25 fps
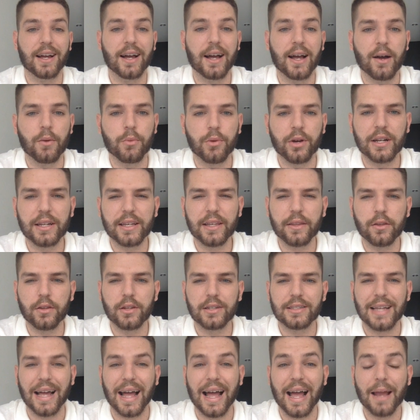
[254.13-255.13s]
We're going to give you
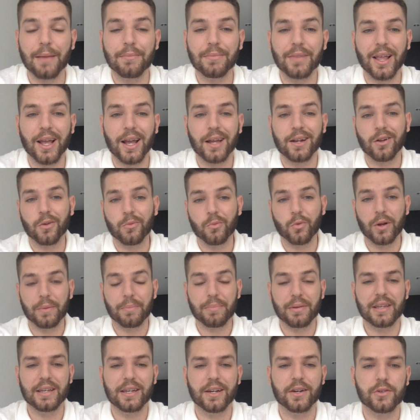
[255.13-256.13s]
the timeline on what
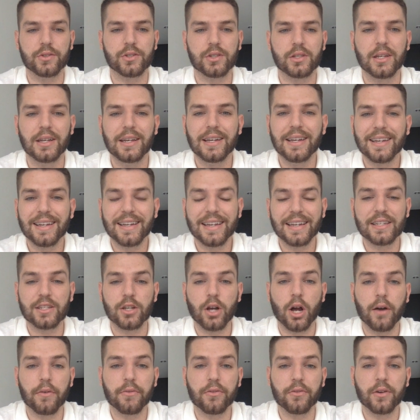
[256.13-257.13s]
pEOS is
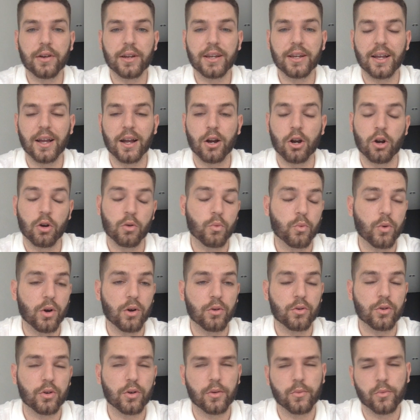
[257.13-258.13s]
offering, or
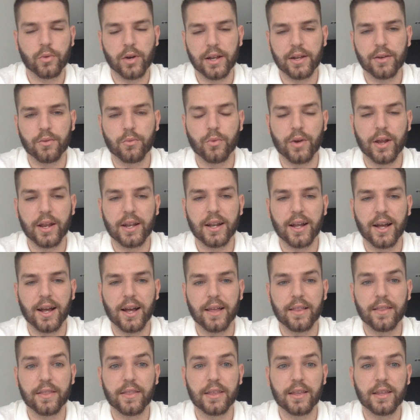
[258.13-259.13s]
when
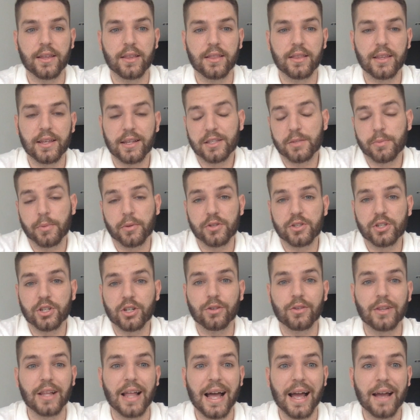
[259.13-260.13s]
it's supposed to
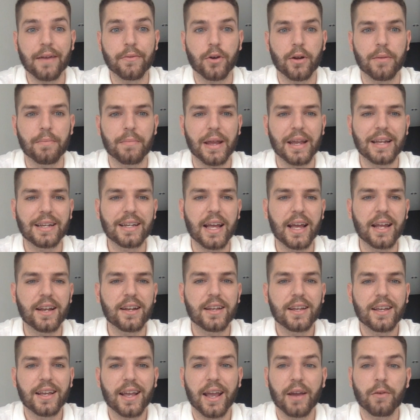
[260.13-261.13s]
go live on Mainnet,
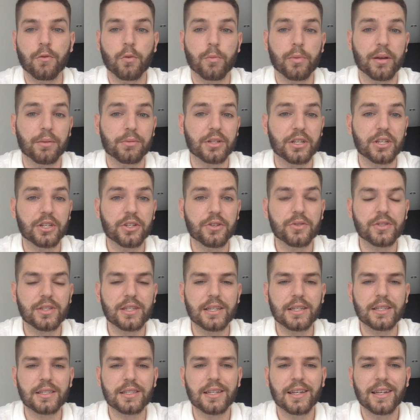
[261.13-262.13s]
and we'll be able to use
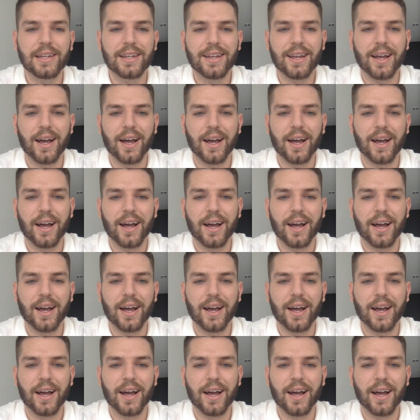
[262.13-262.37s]
this.